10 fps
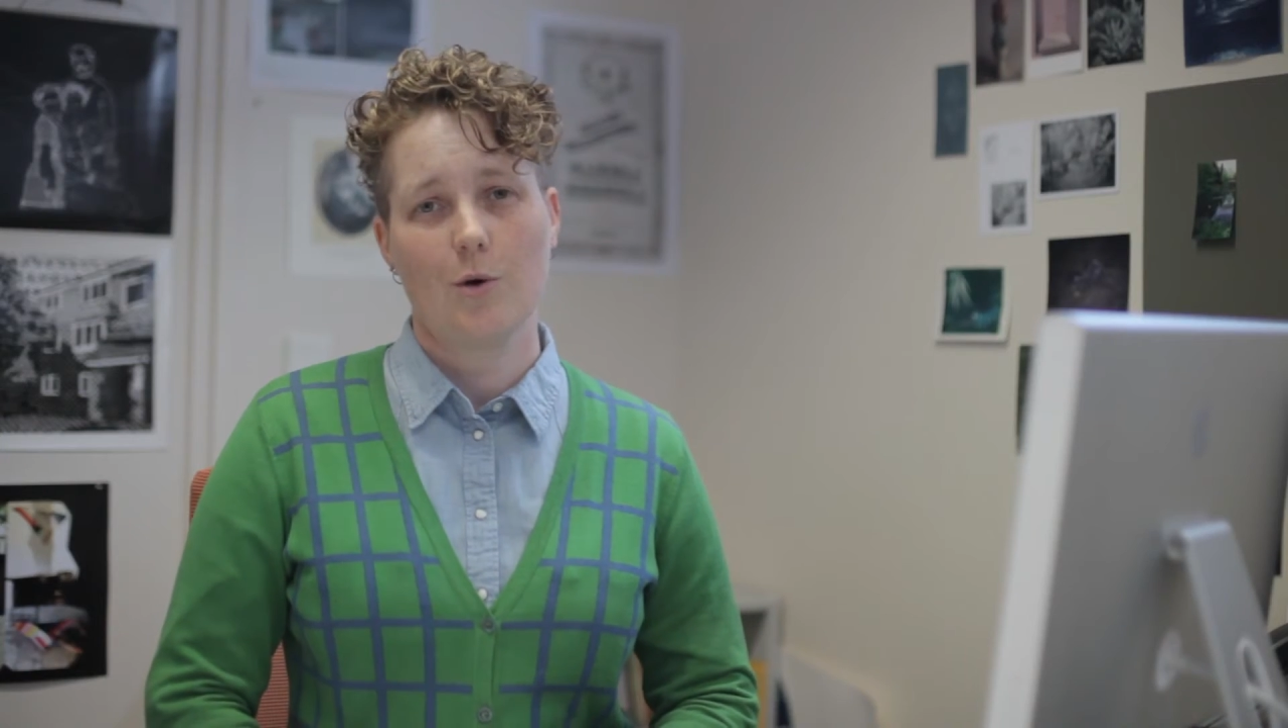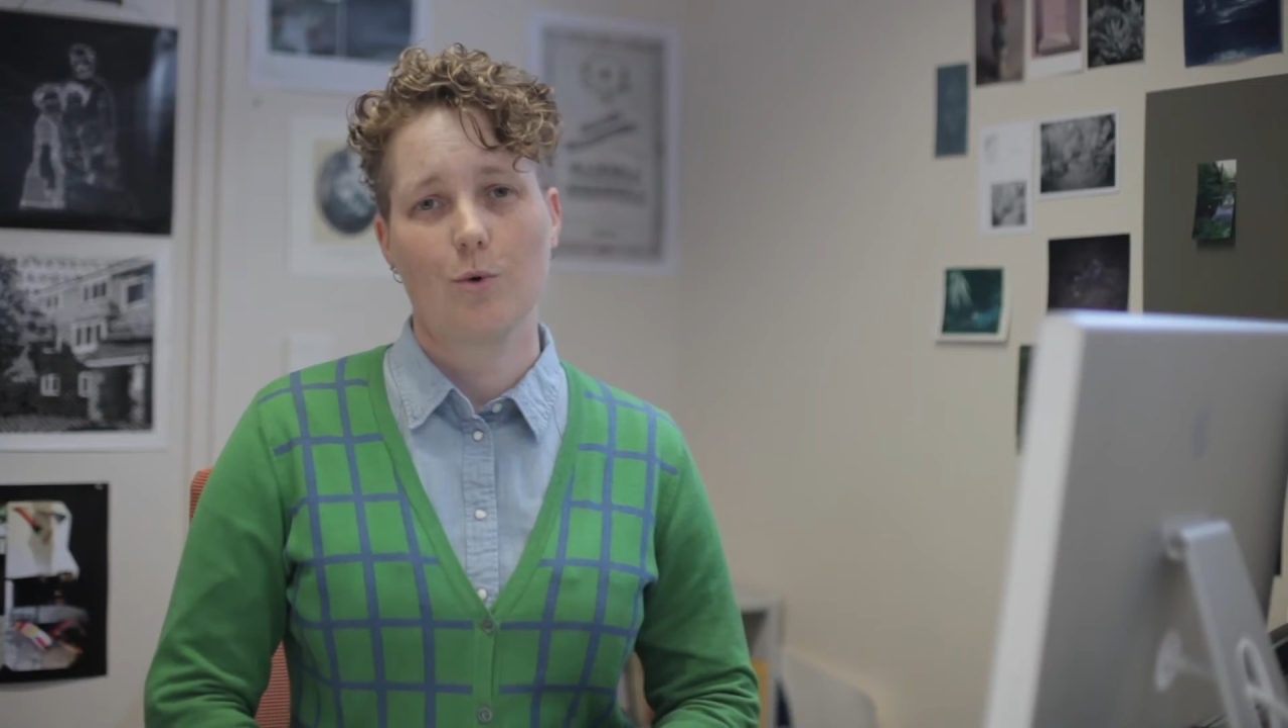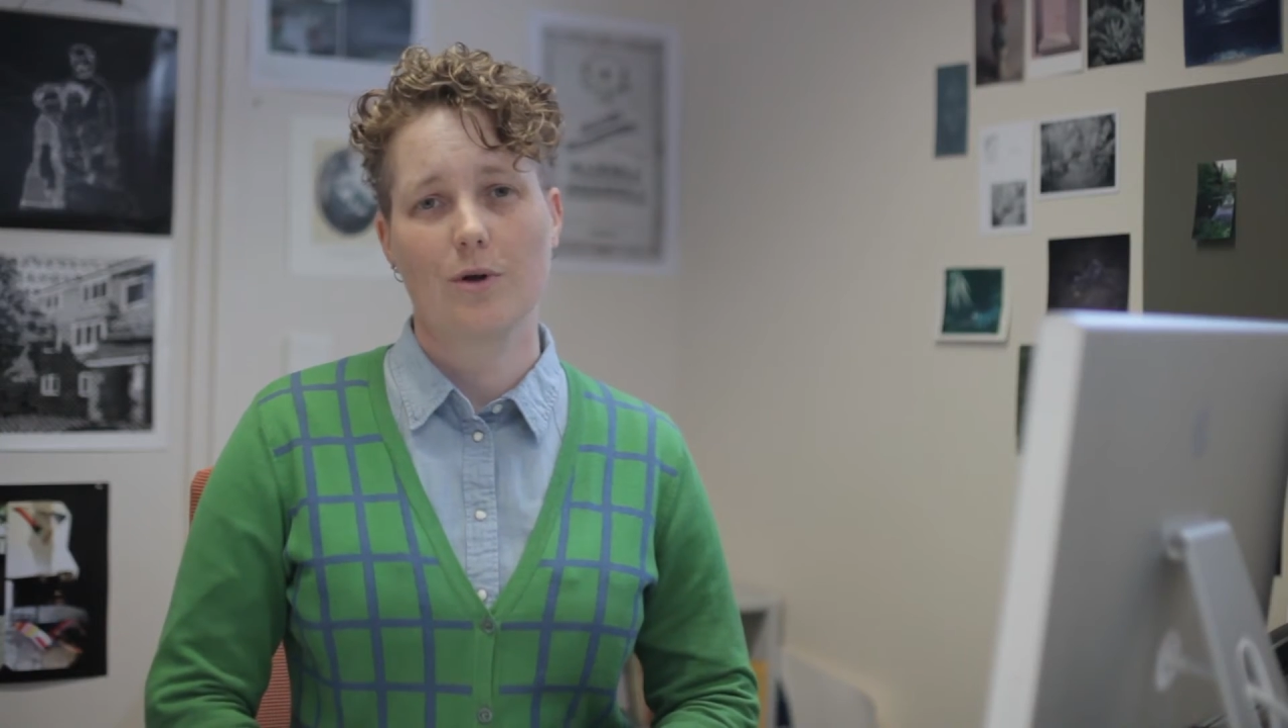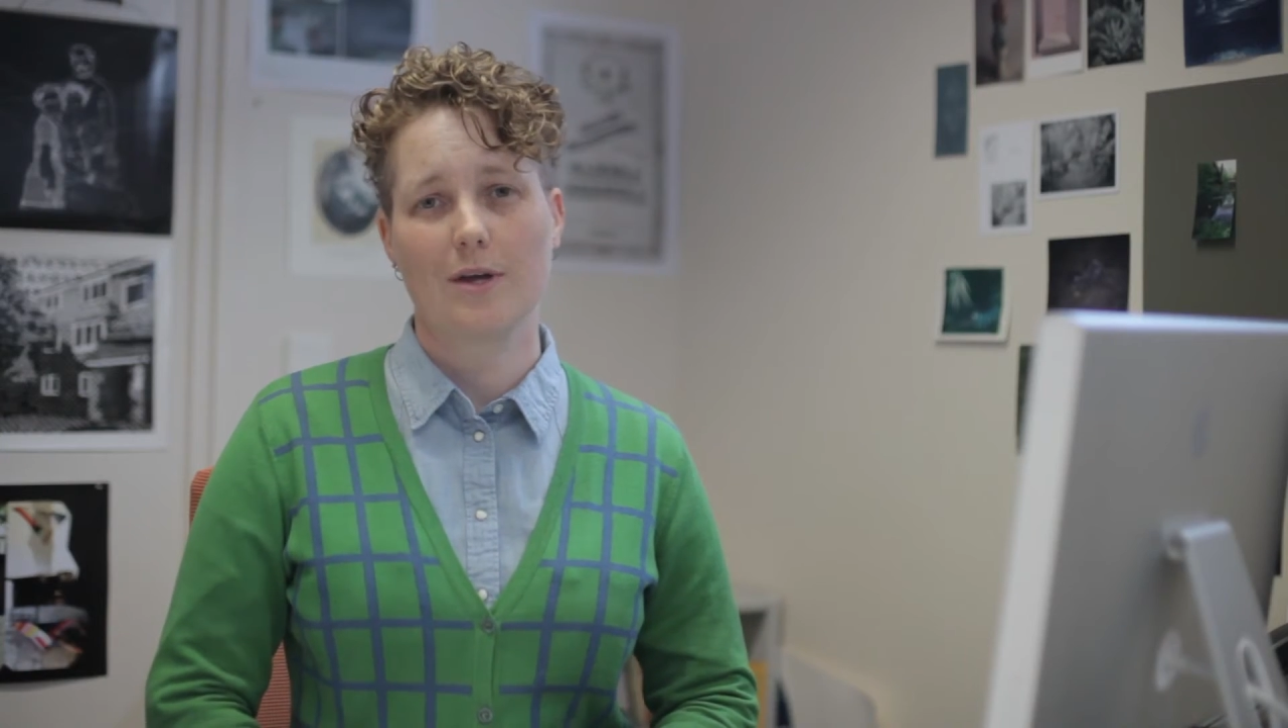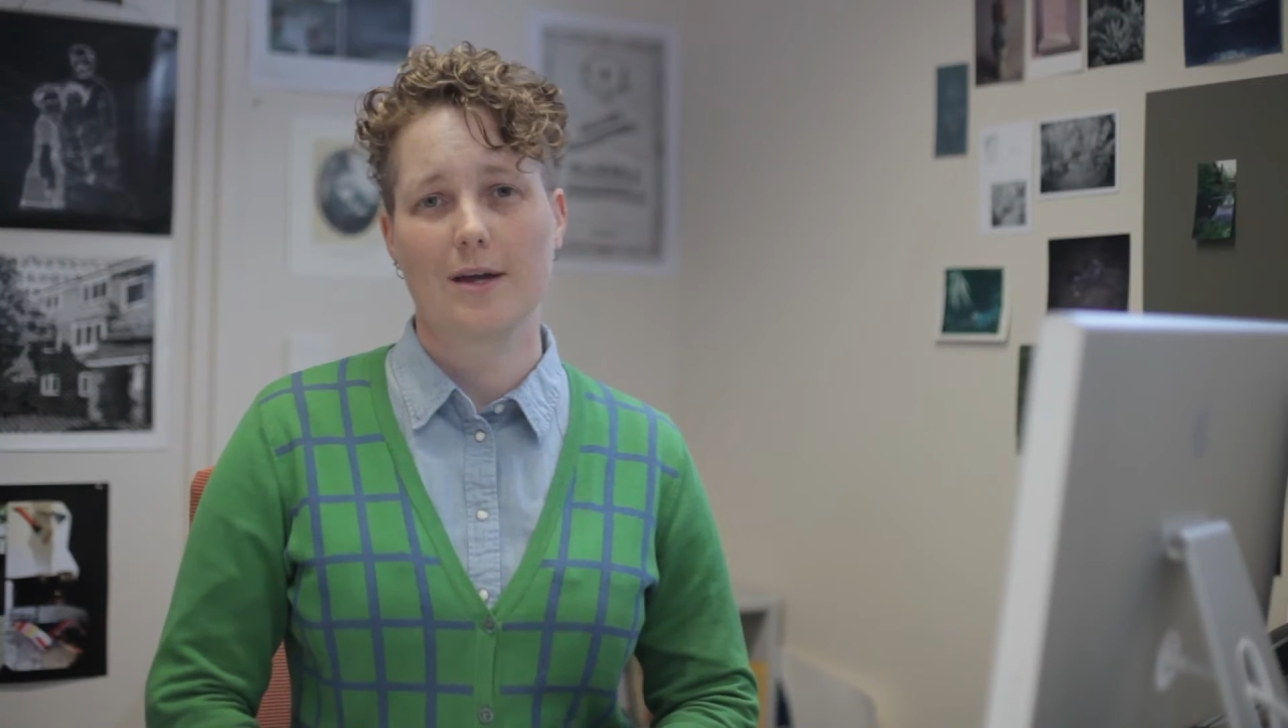
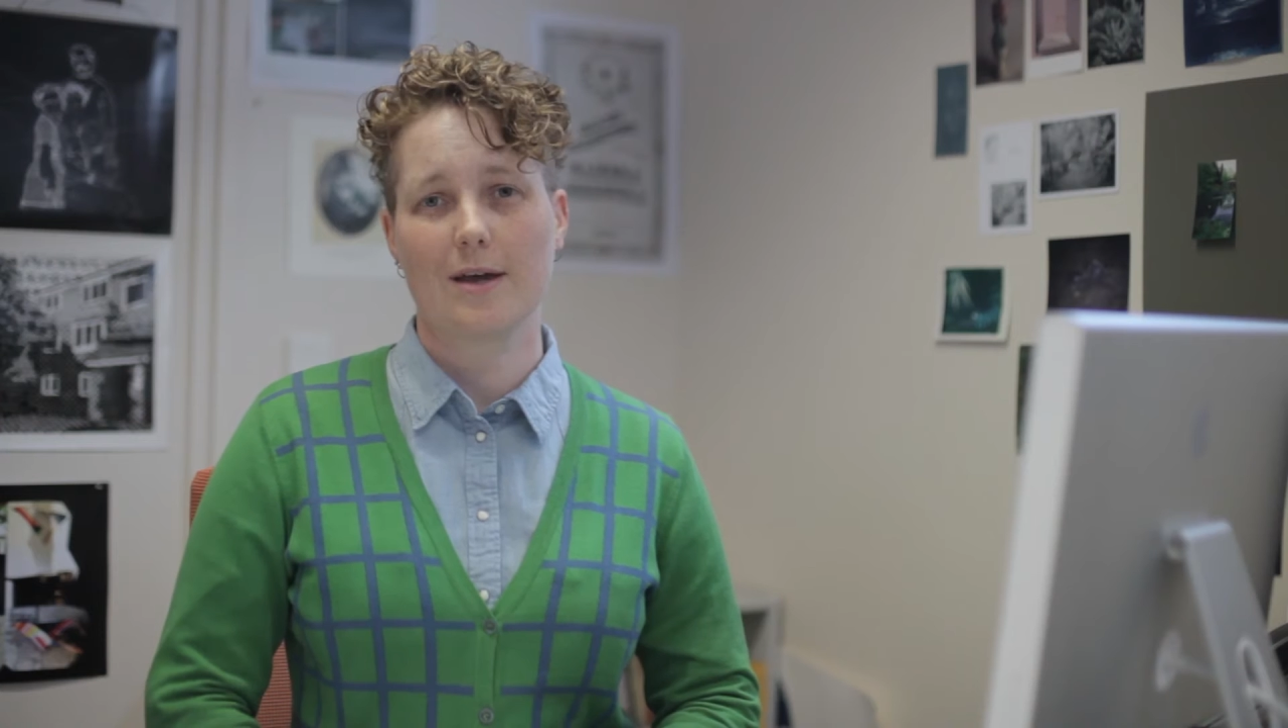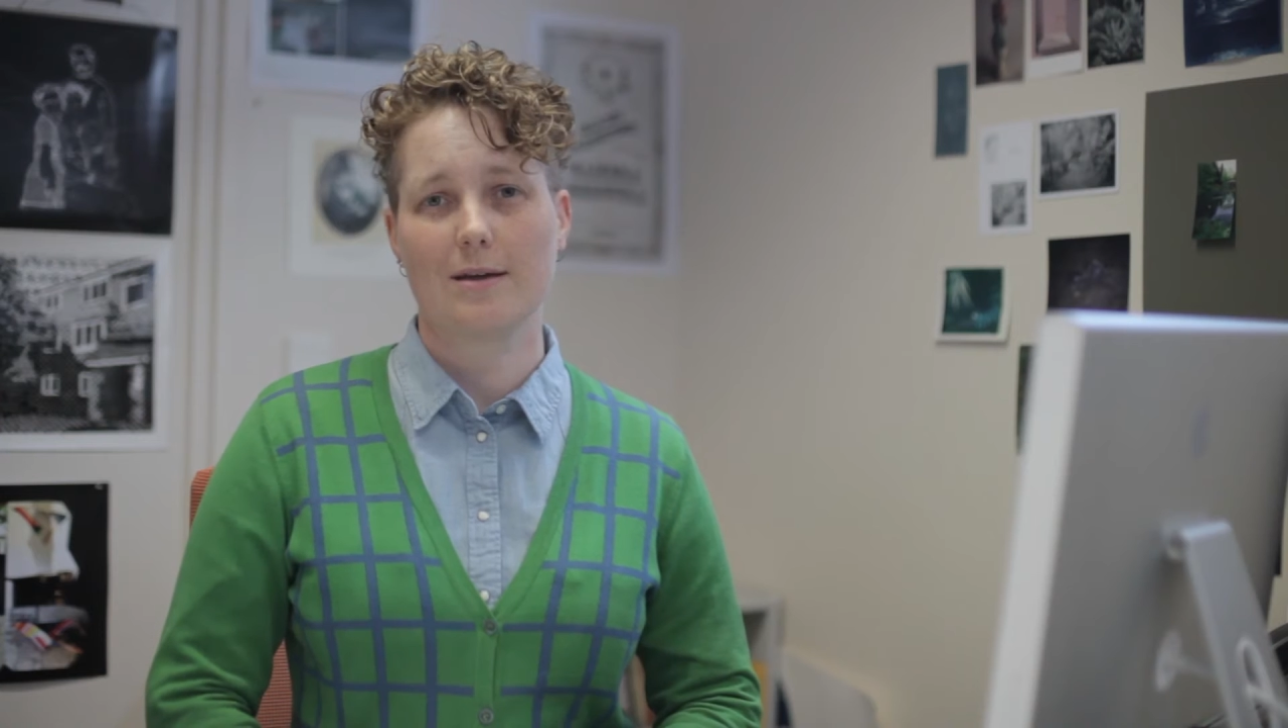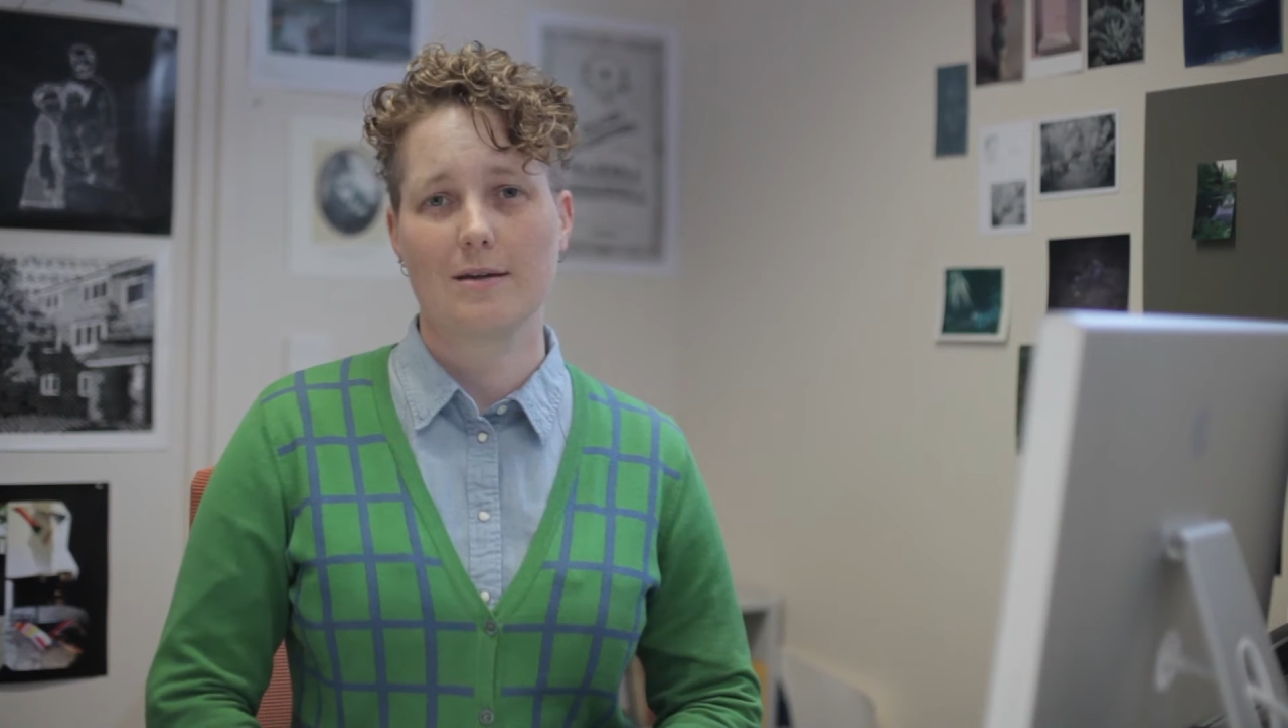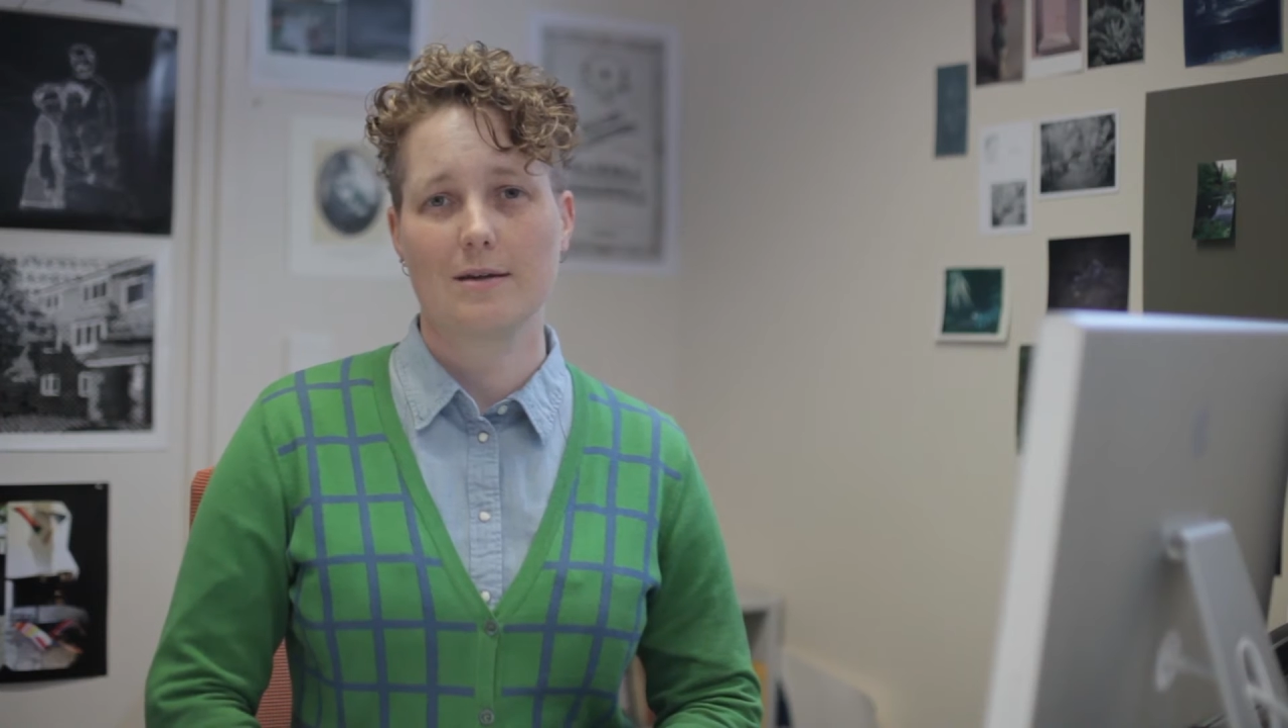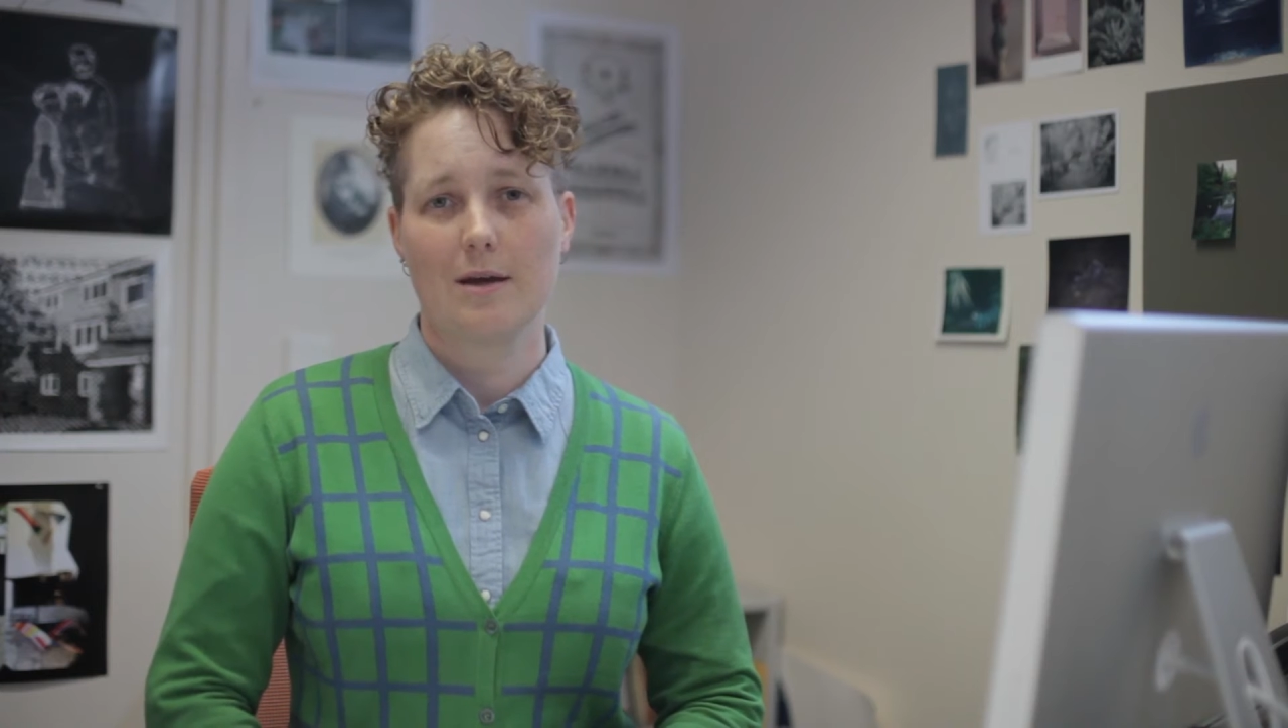working
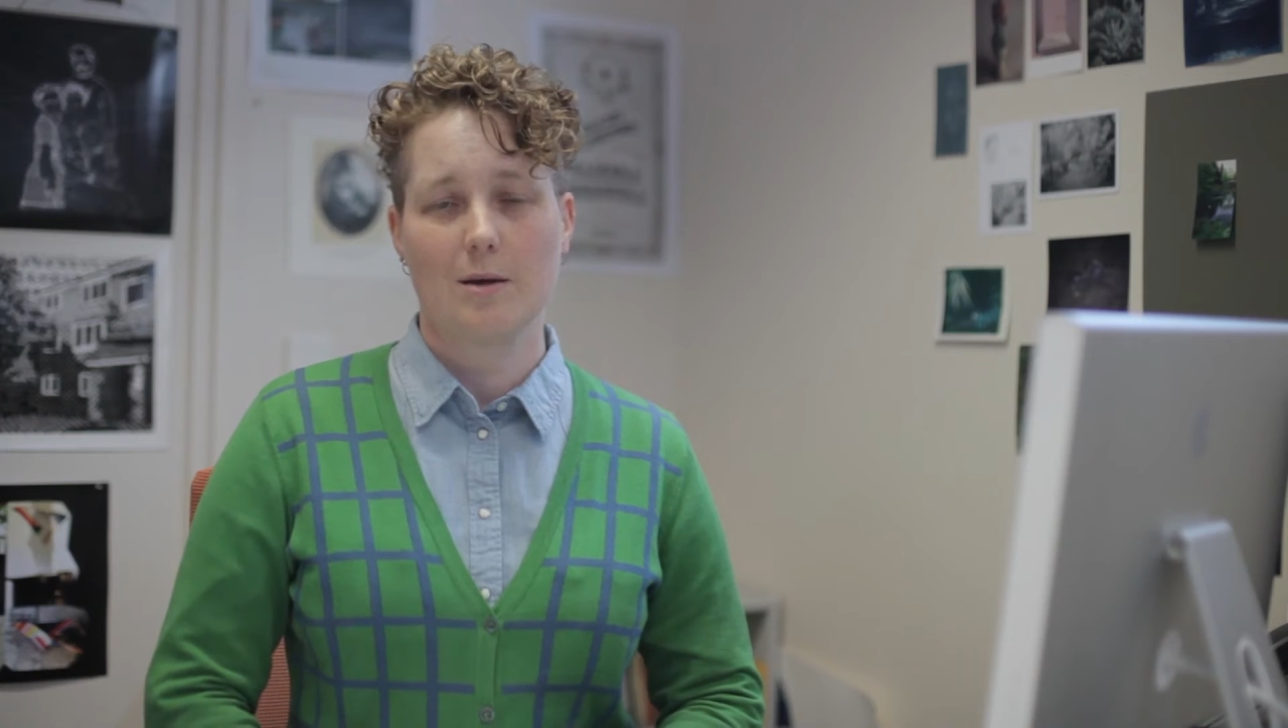in